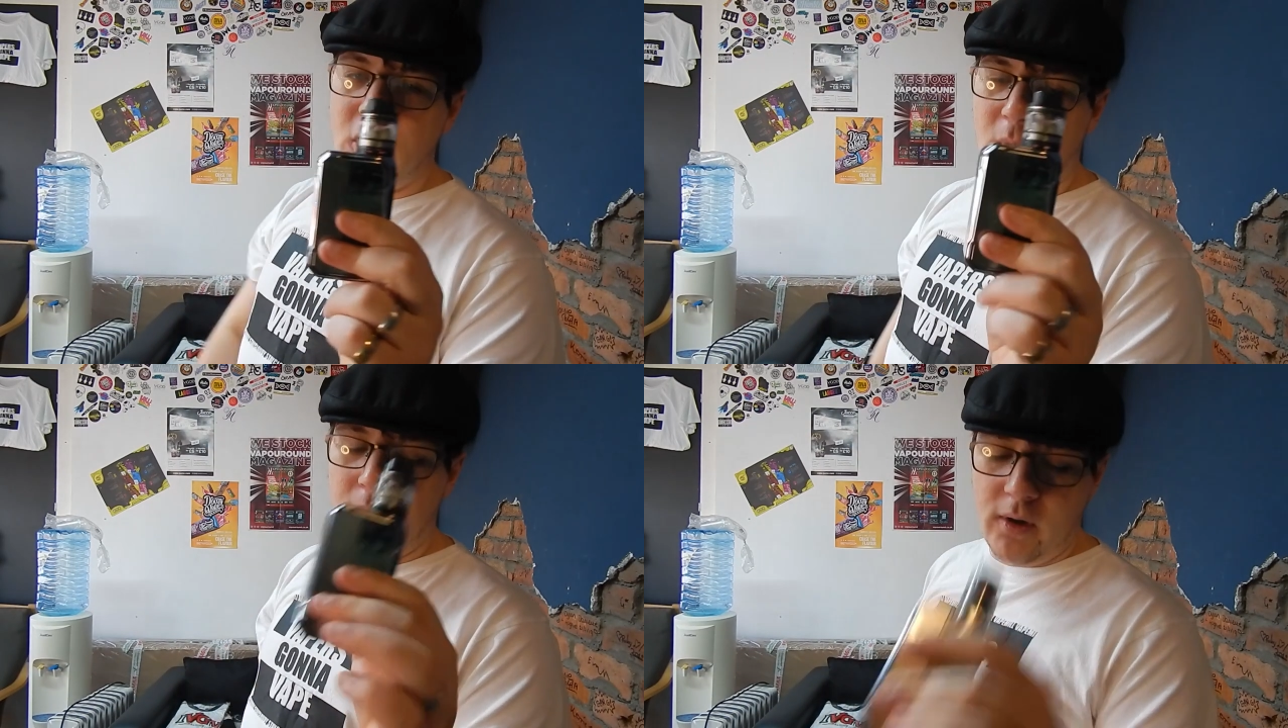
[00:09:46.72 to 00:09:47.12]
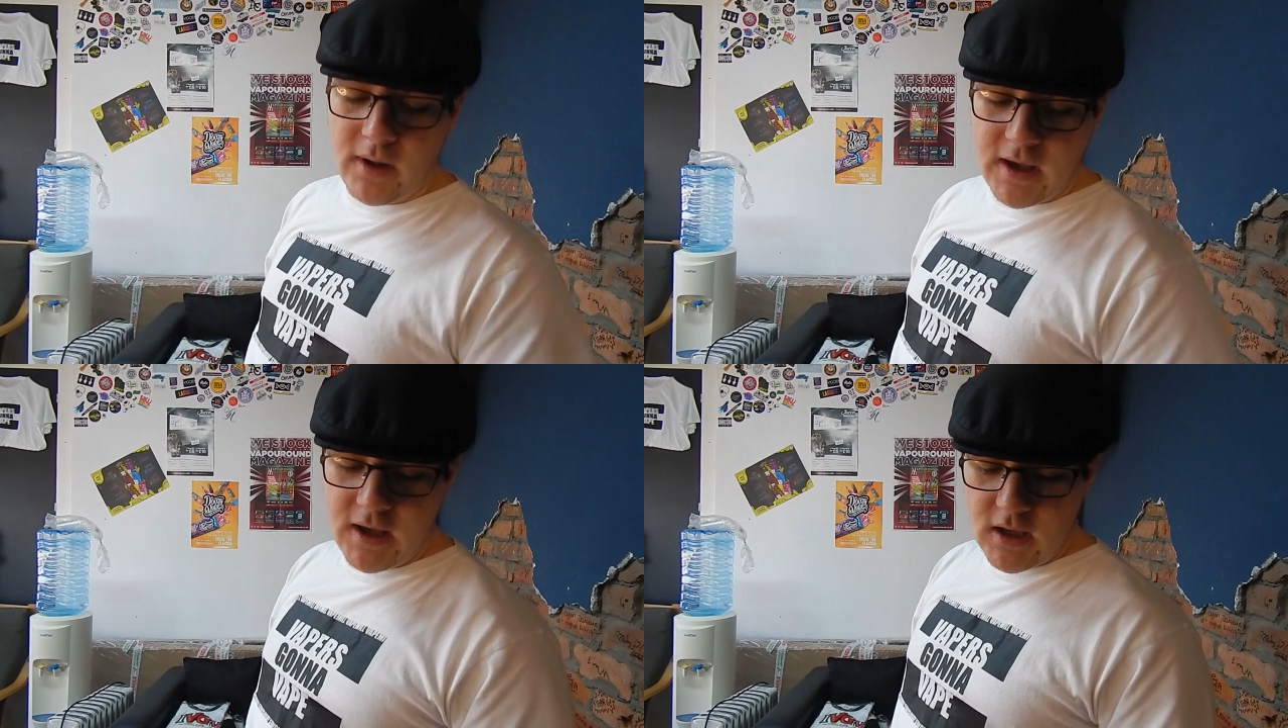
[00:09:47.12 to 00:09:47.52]

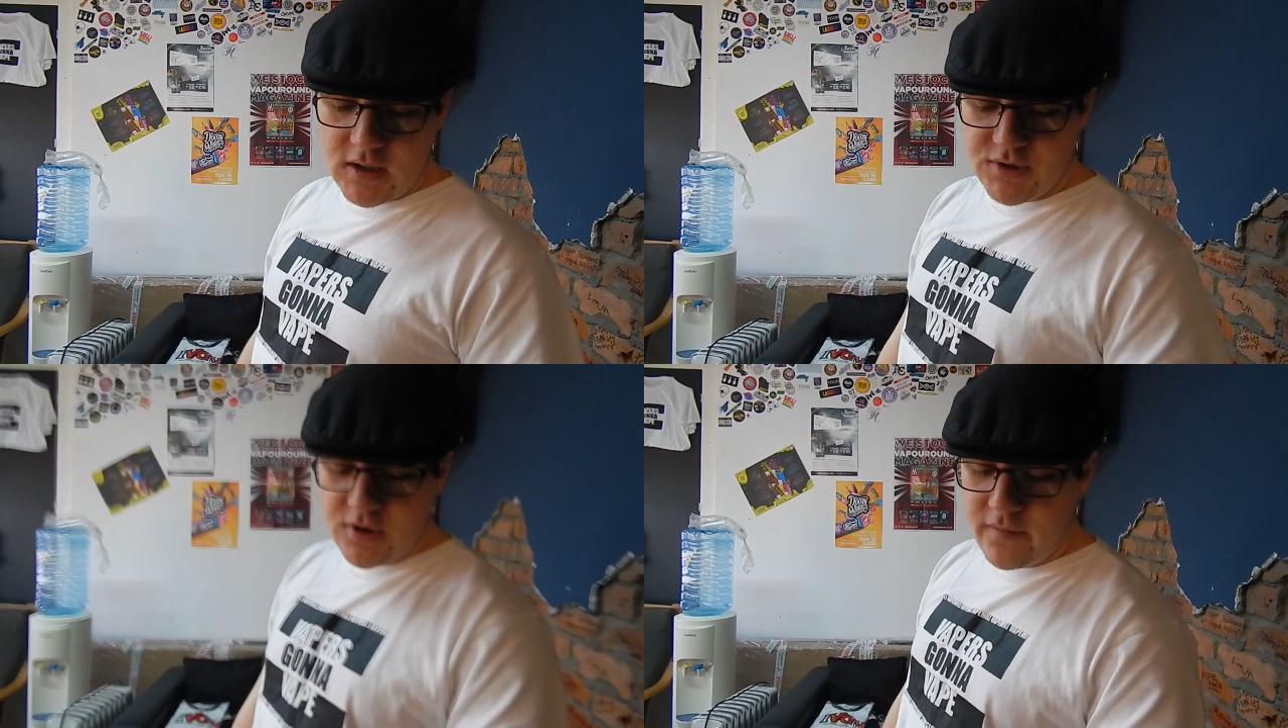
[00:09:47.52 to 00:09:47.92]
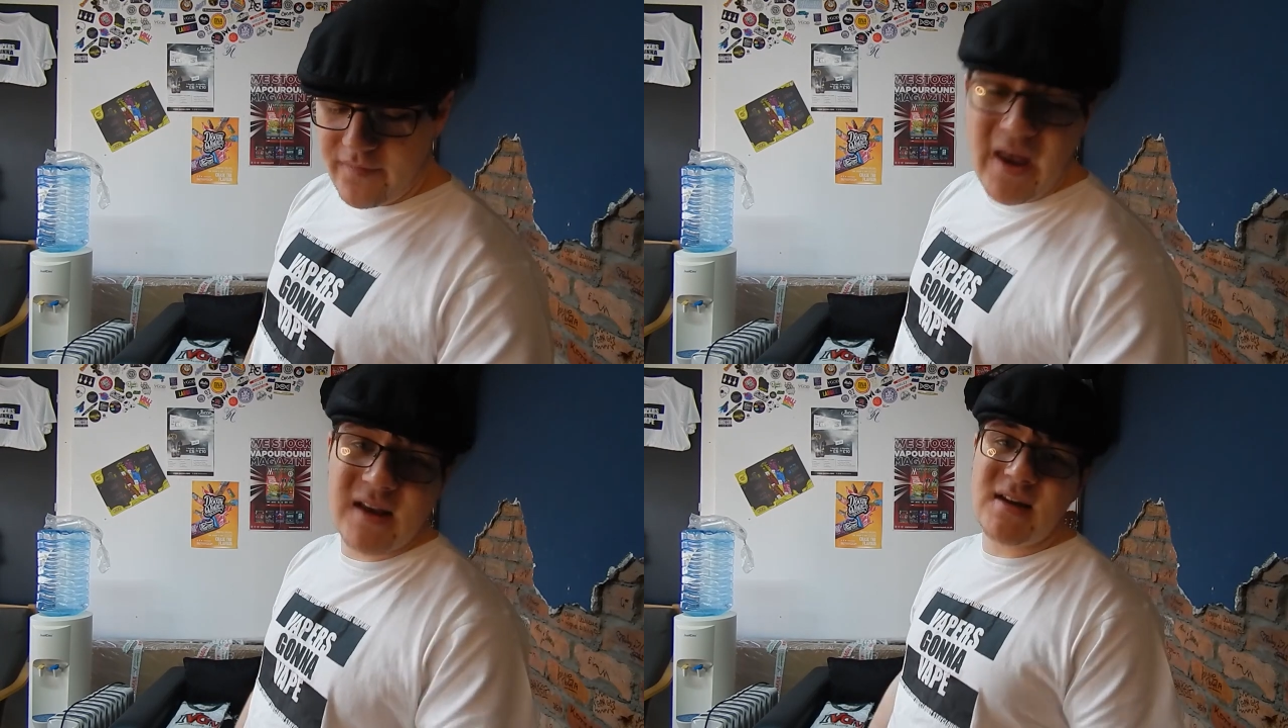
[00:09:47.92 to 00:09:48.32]
Noble is
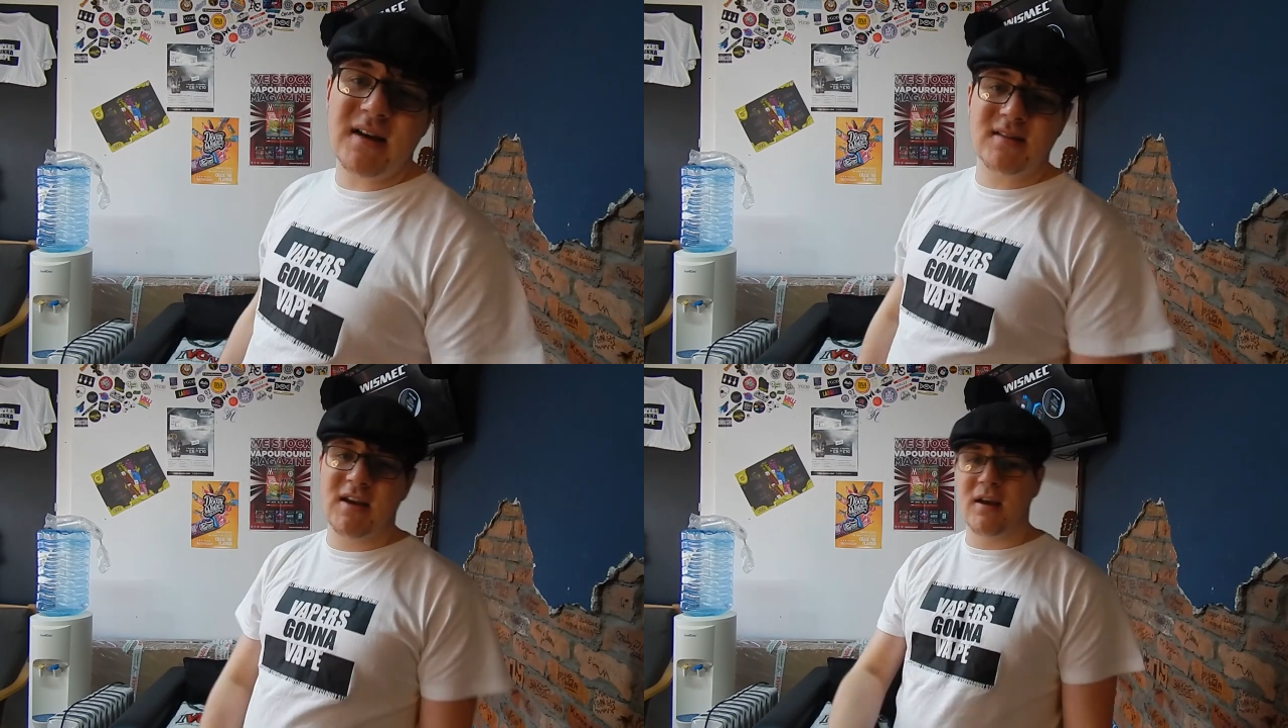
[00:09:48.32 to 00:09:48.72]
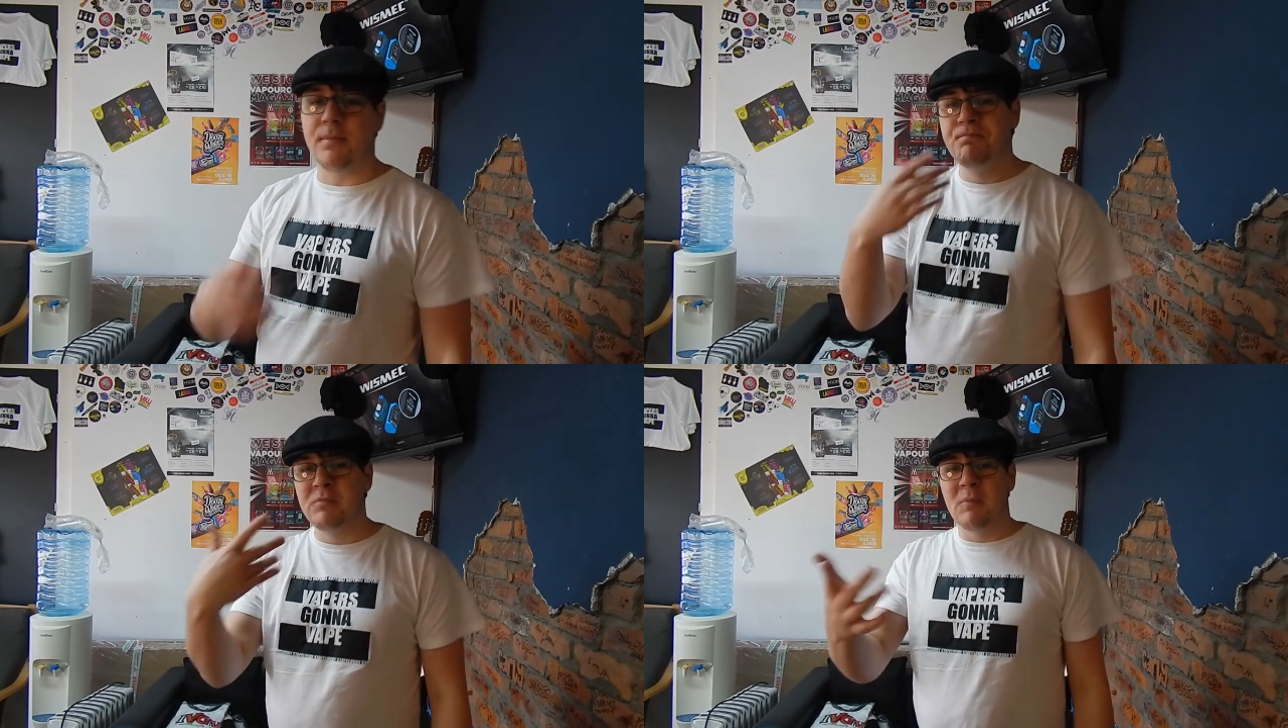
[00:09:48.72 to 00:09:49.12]
the exact same.